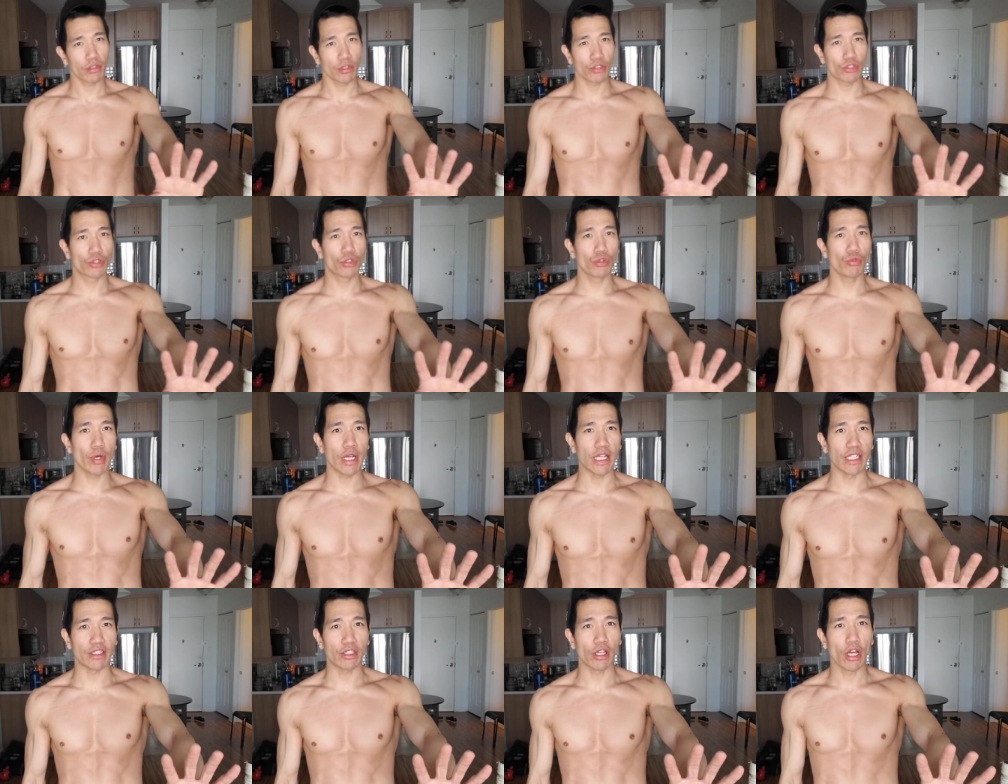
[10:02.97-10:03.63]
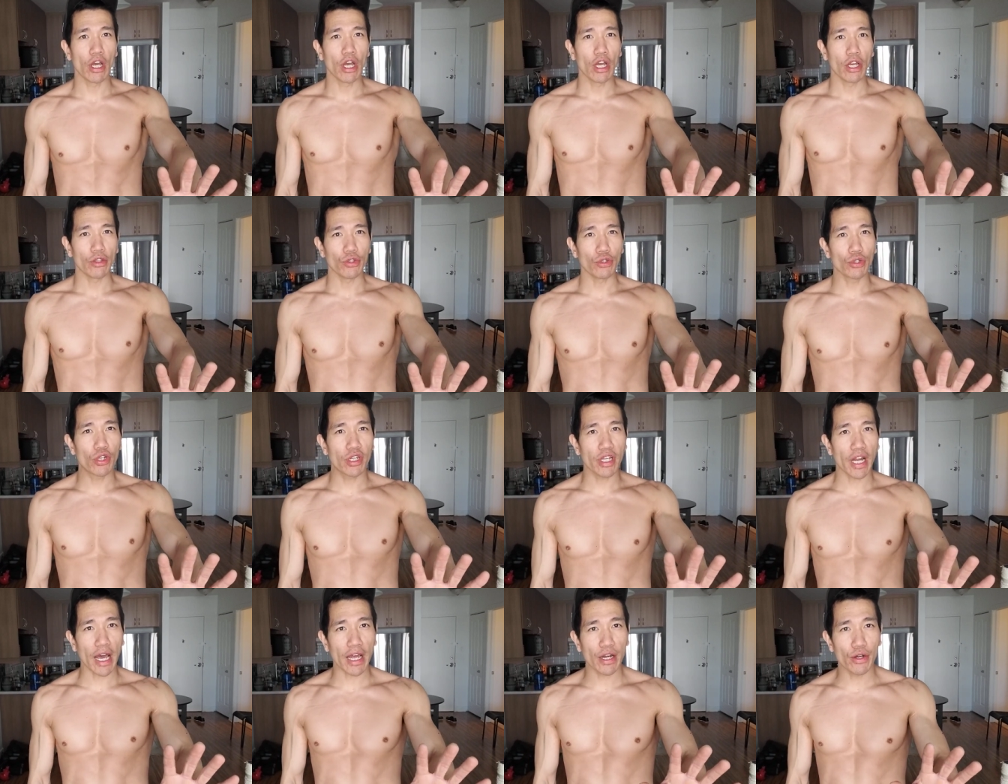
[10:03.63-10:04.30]
there's two ways. You
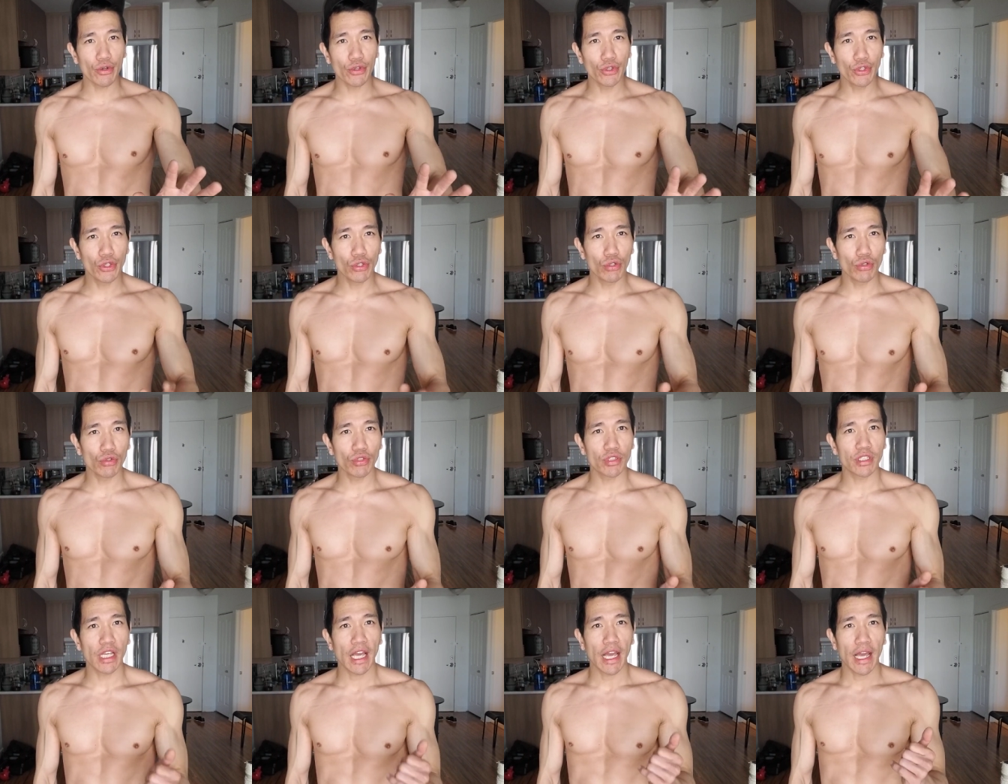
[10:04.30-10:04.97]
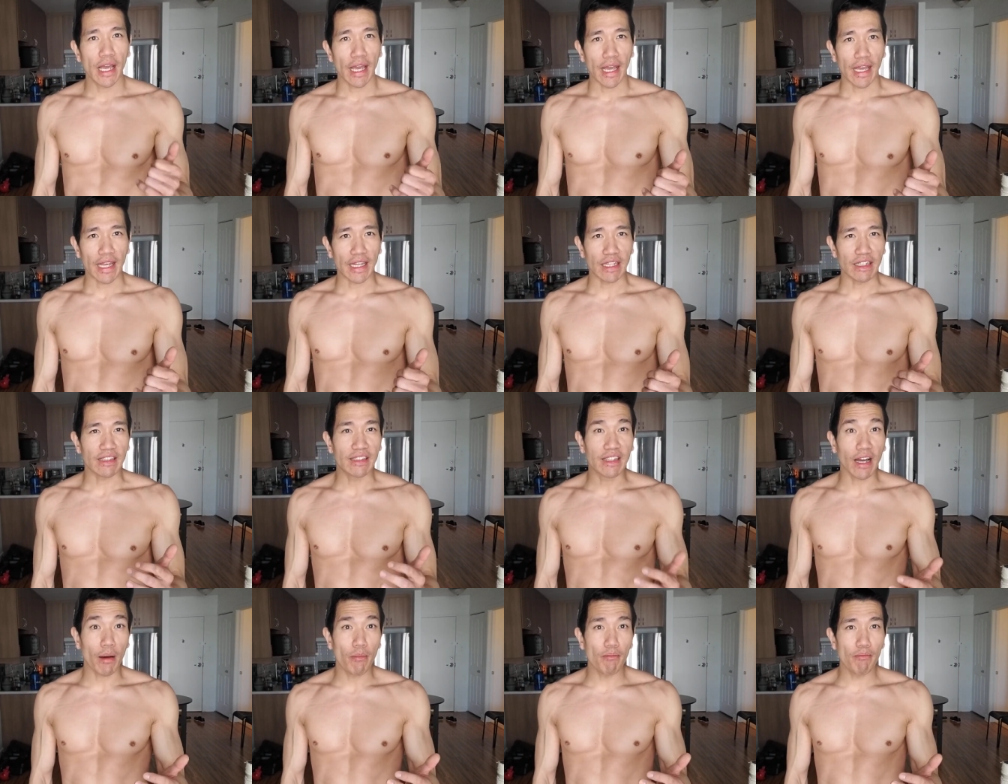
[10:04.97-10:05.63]
could either use a
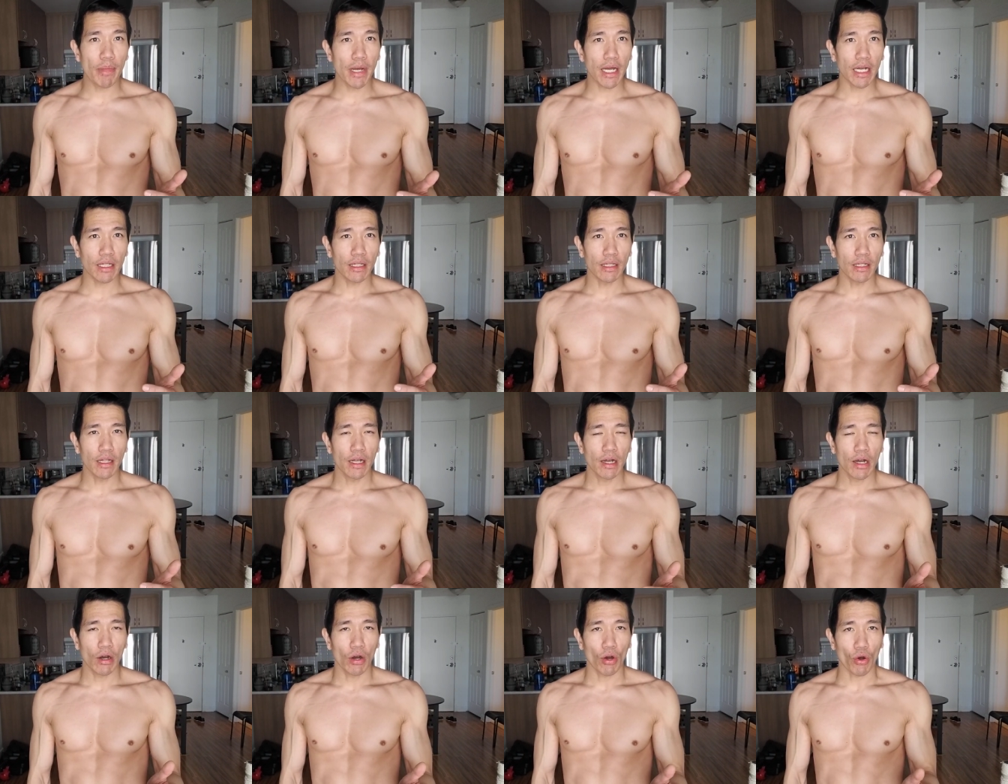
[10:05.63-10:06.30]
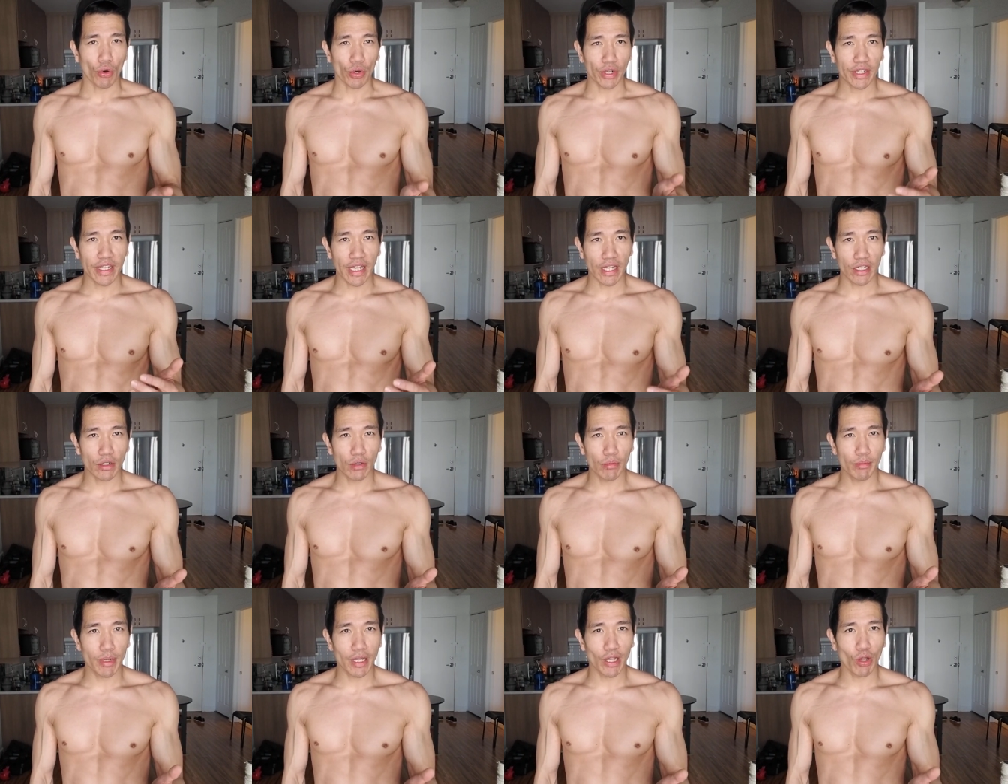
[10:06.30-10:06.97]
dumbbell or
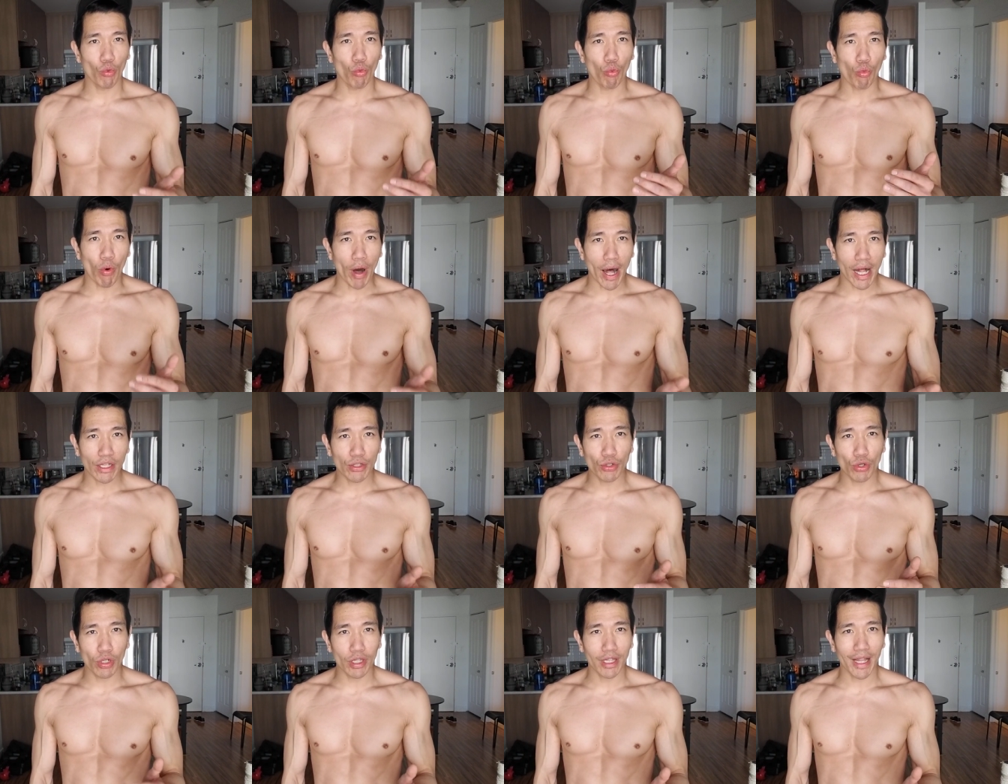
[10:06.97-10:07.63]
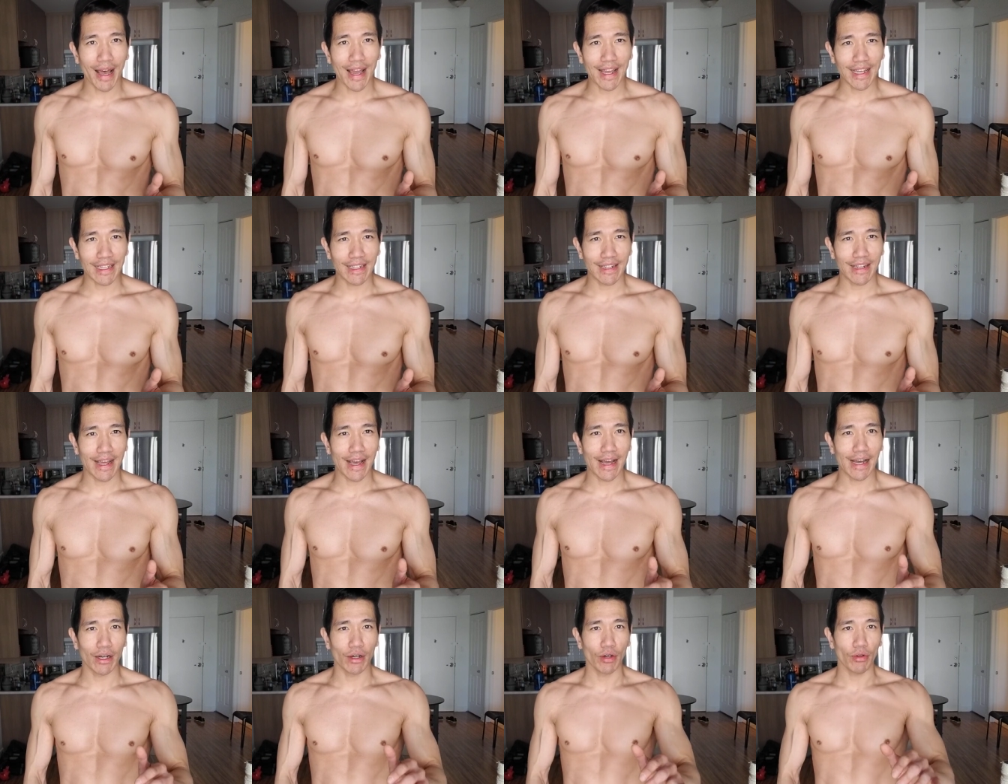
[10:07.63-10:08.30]
kettlebell while you're lying
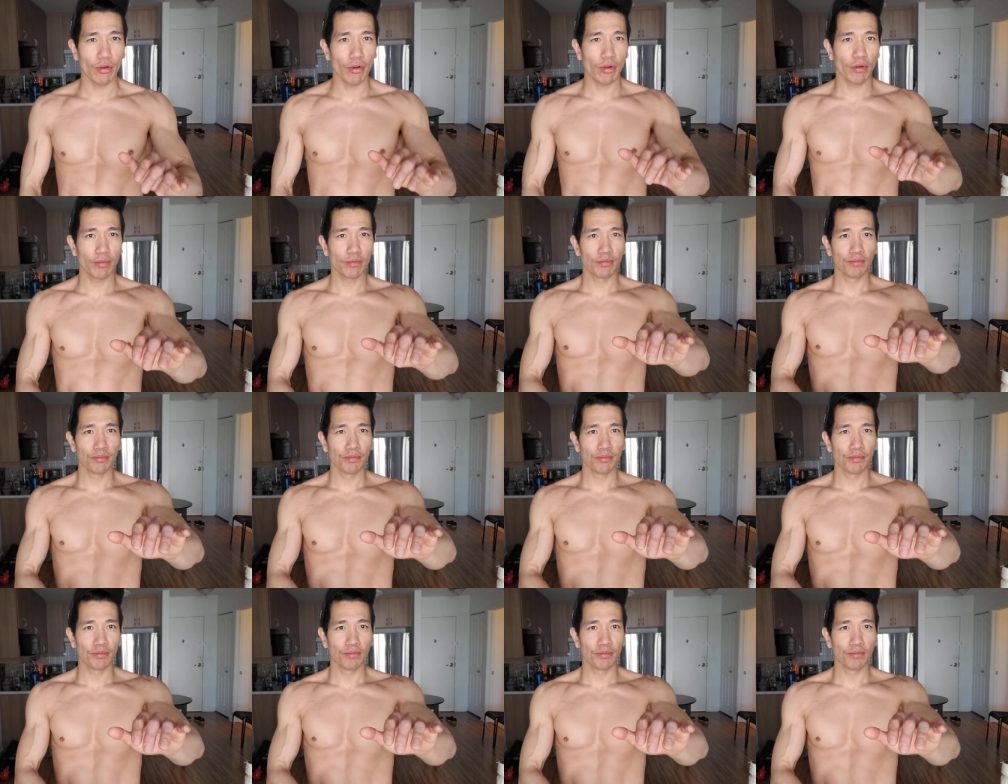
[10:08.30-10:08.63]
down,